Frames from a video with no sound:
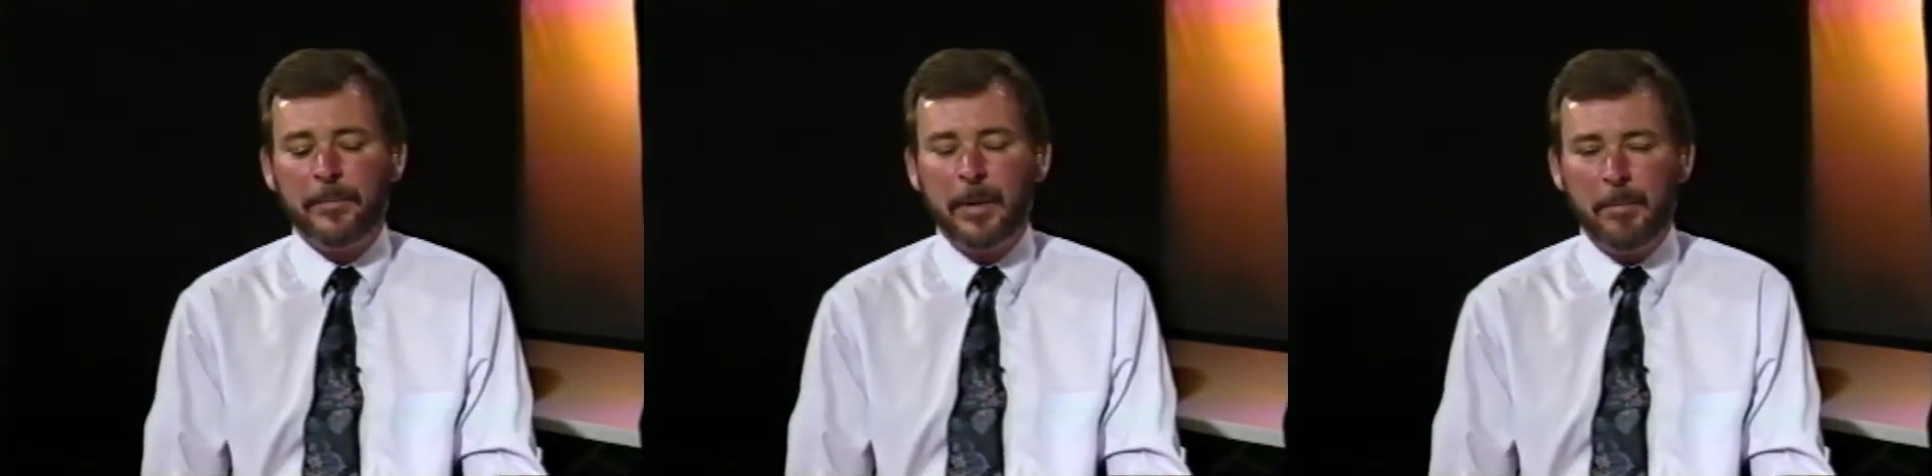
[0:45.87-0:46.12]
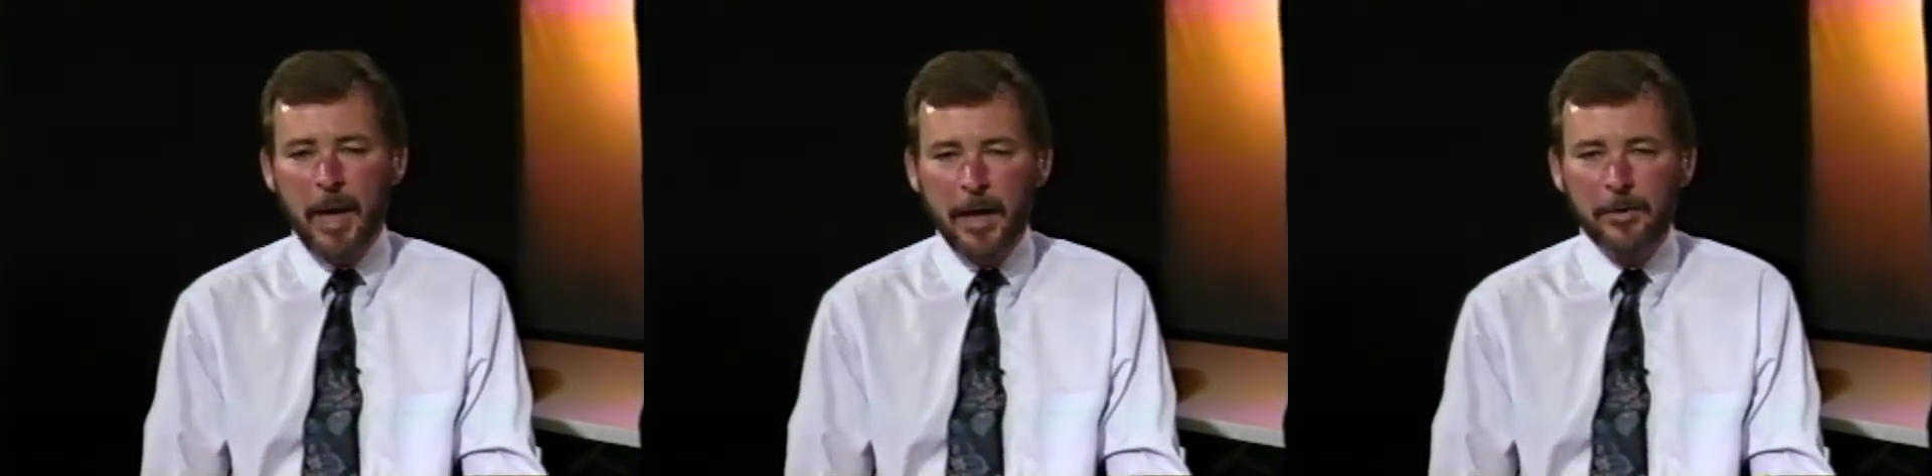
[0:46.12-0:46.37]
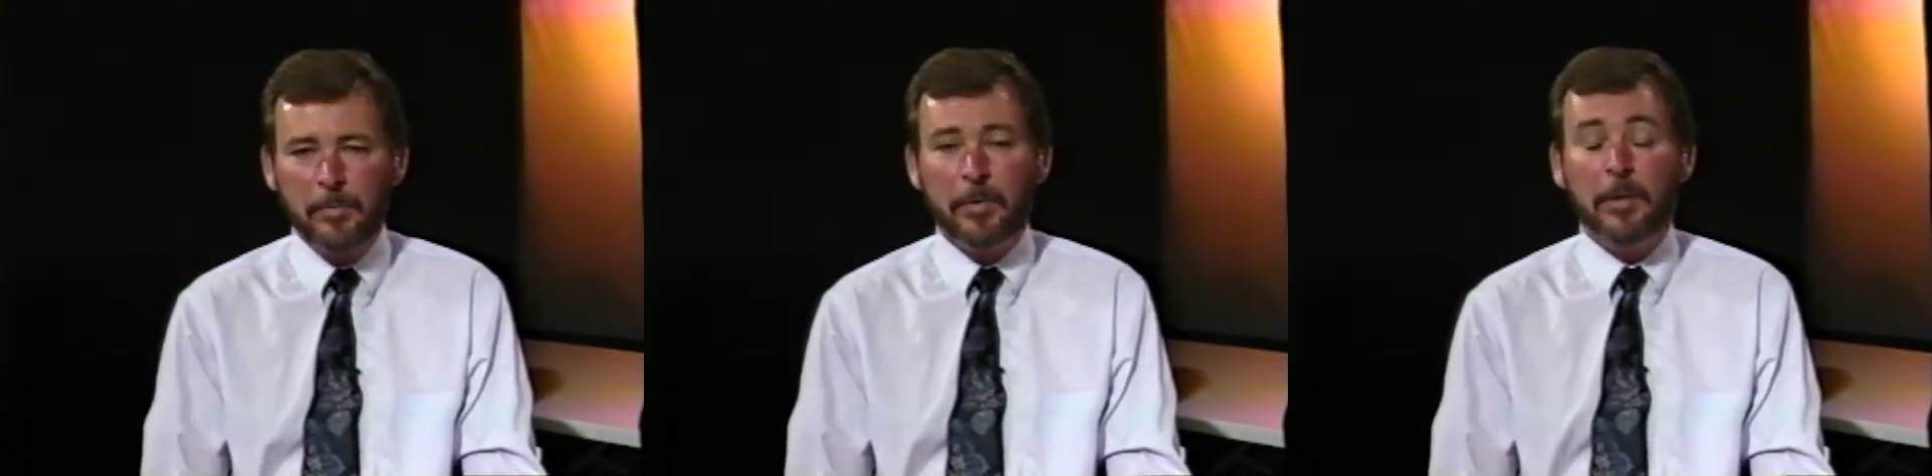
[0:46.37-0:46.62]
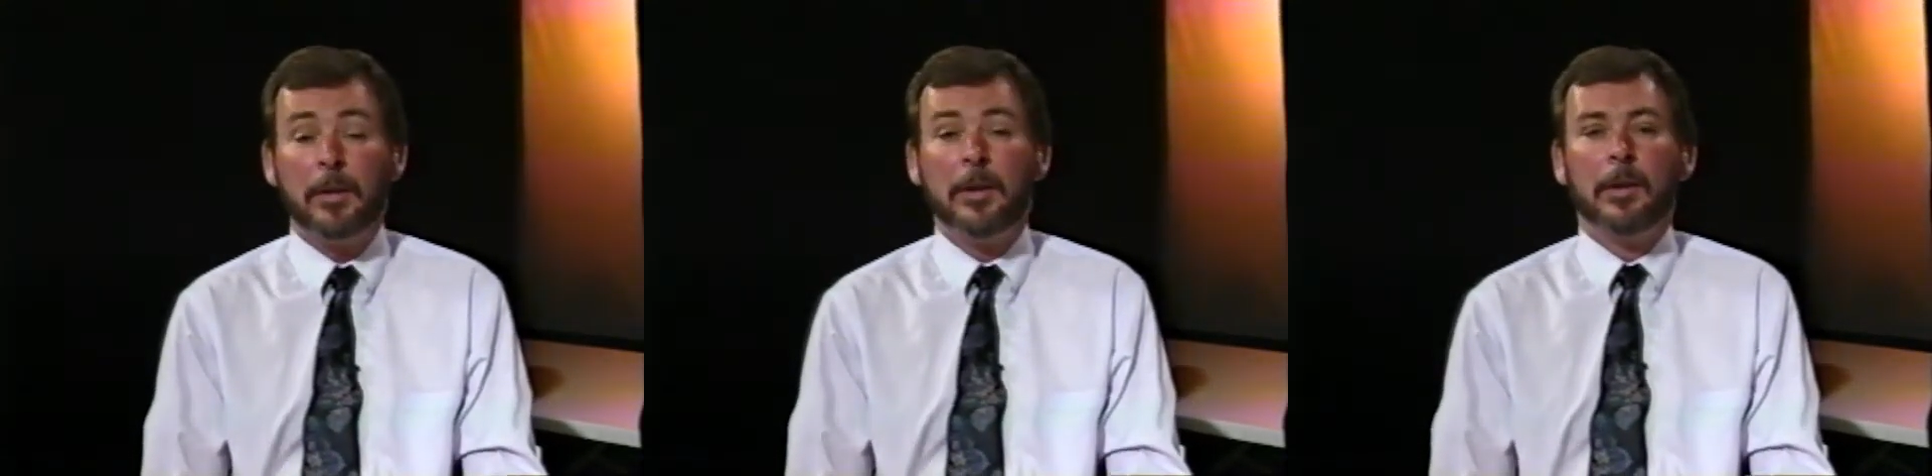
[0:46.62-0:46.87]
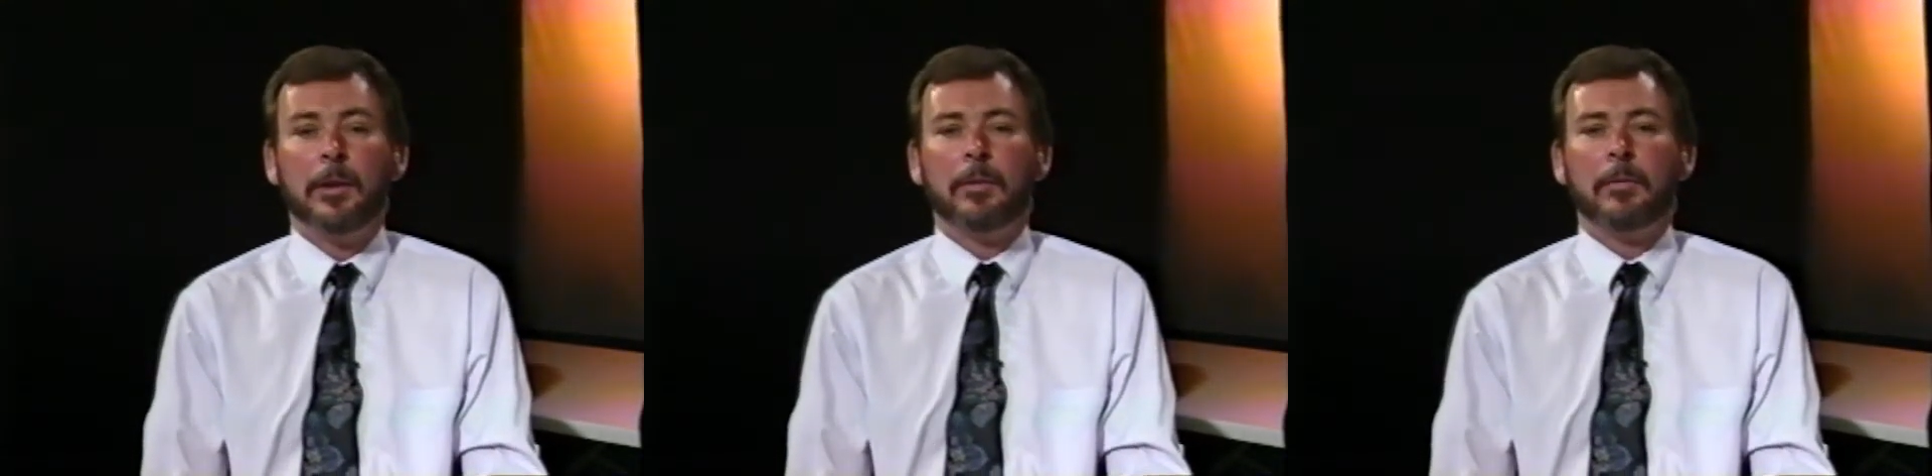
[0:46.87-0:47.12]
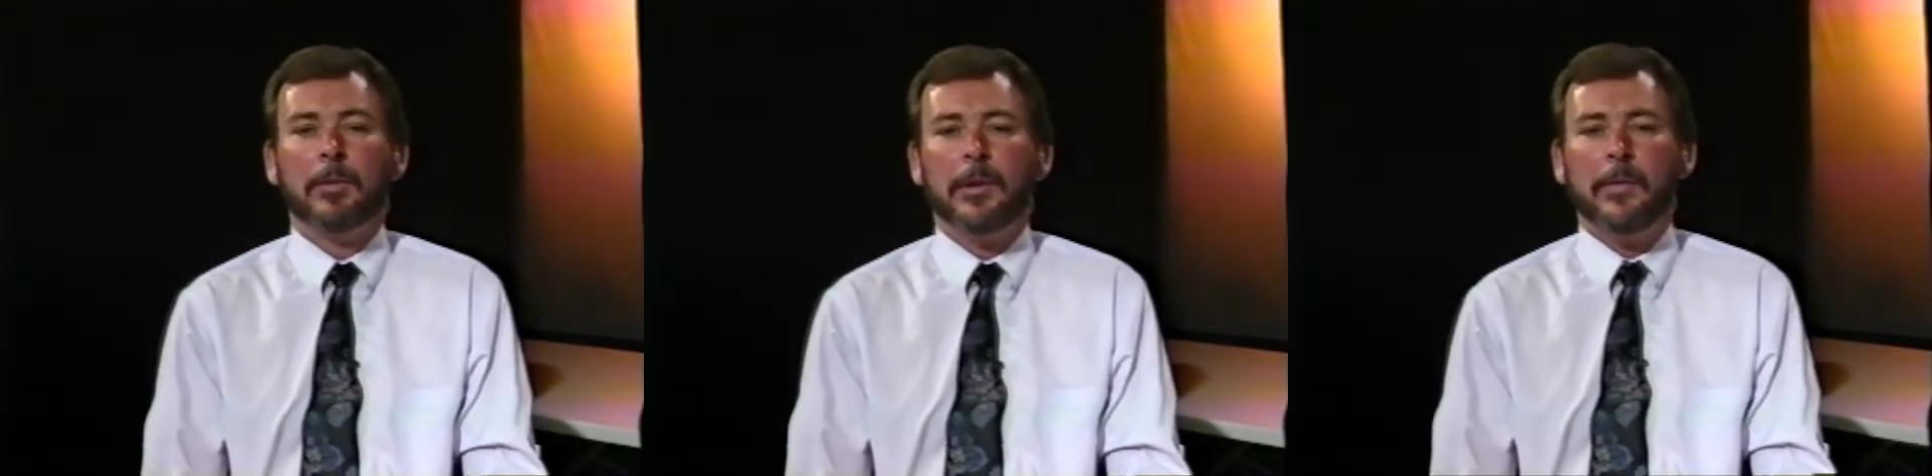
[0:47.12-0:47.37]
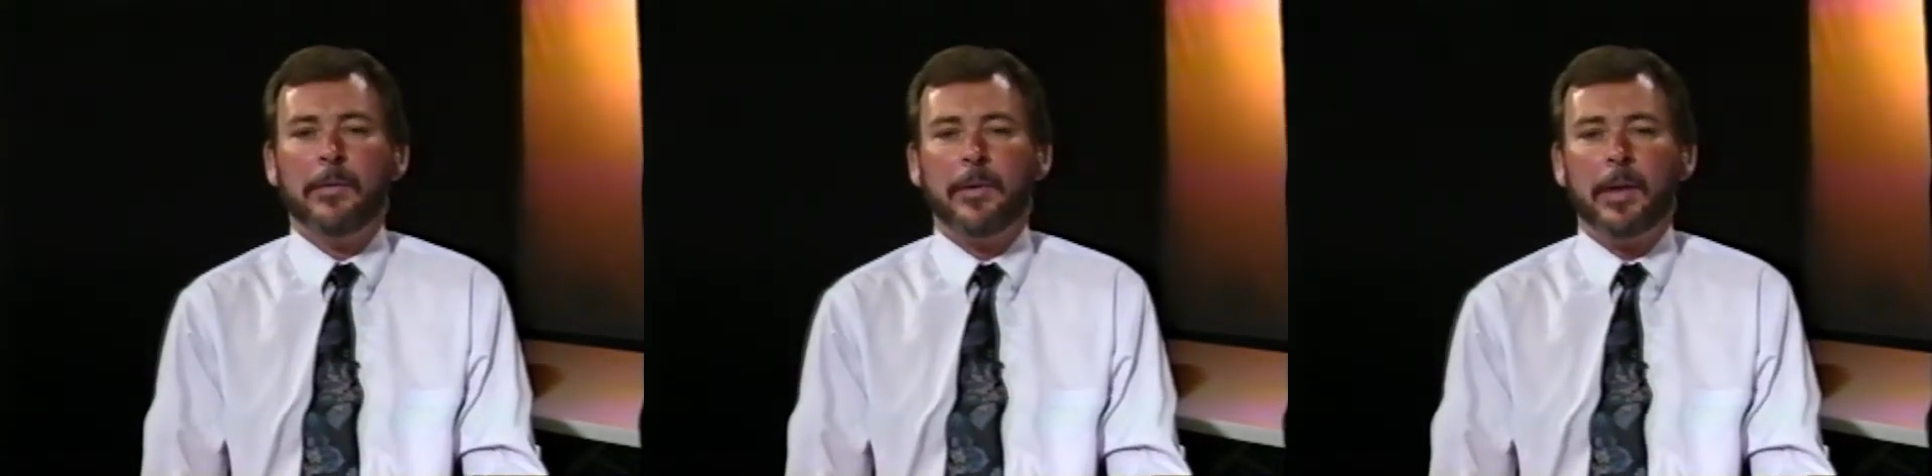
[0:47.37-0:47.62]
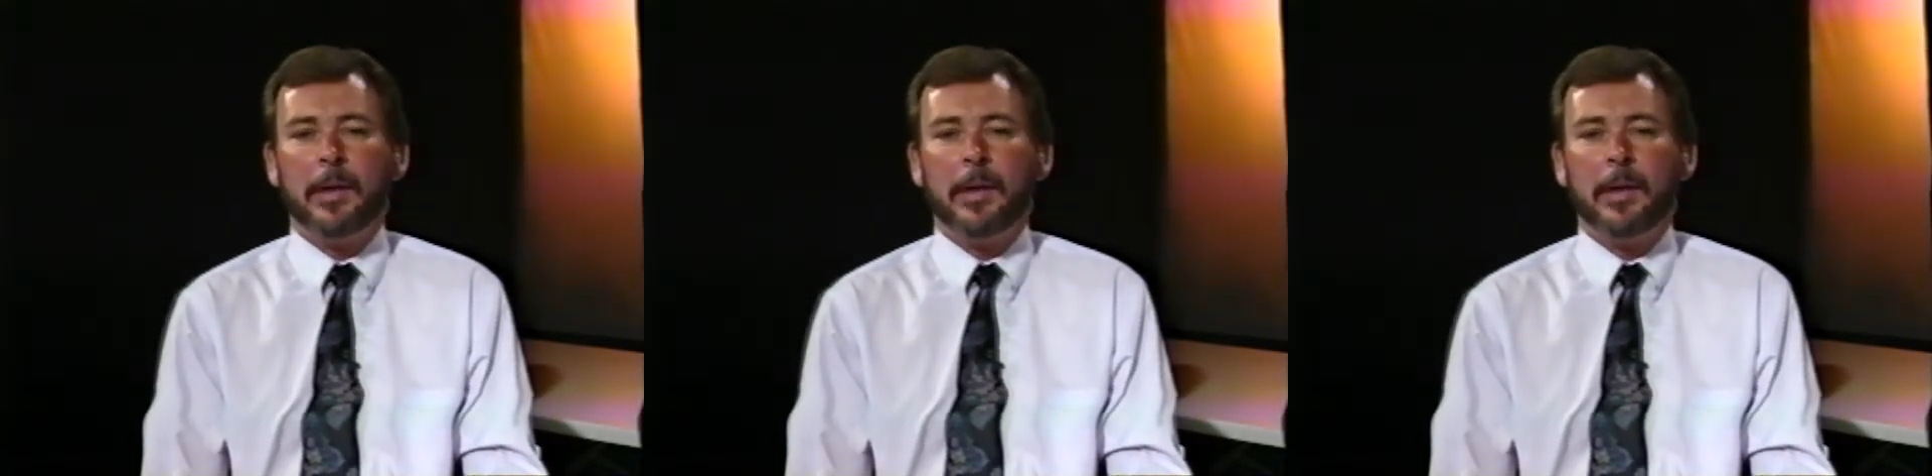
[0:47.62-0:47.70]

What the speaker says: module with